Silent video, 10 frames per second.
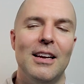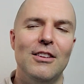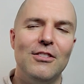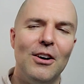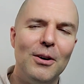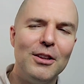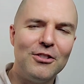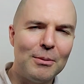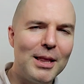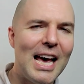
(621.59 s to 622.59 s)
So there's
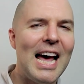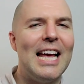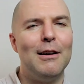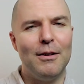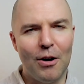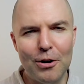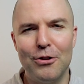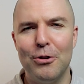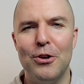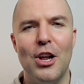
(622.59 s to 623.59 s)
some of that. And
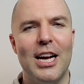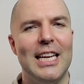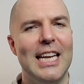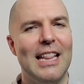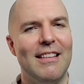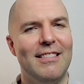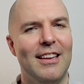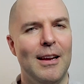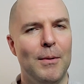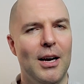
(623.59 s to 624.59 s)
also you're not going to get the
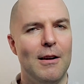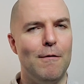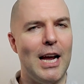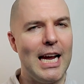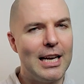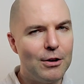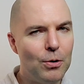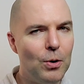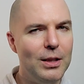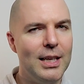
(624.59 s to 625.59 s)
same kind of hand
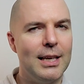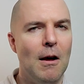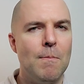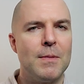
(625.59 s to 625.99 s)
holding